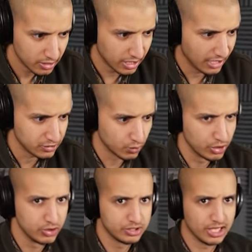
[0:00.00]
Guys, what do
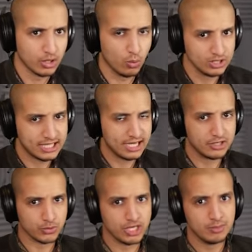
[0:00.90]
you think? Was that a
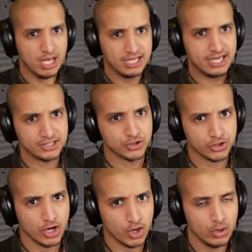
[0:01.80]
dream? Yes or
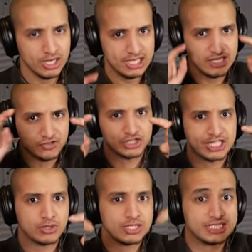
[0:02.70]
no? Leave your
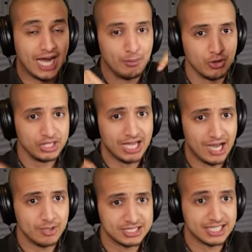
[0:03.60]
theories down below in the
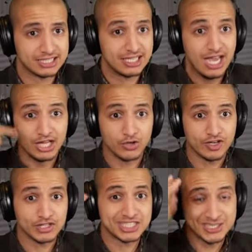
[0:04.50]
comment section. Don't
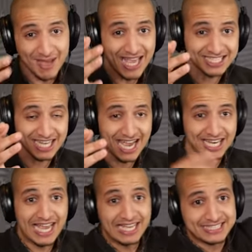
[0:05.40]
forget to smash like
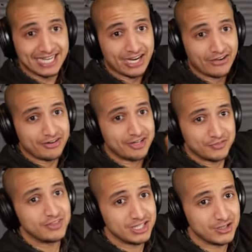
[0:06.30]
and check out our other
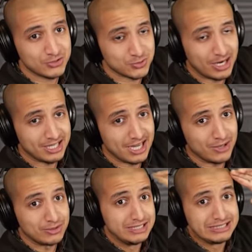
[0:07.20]
videos right now.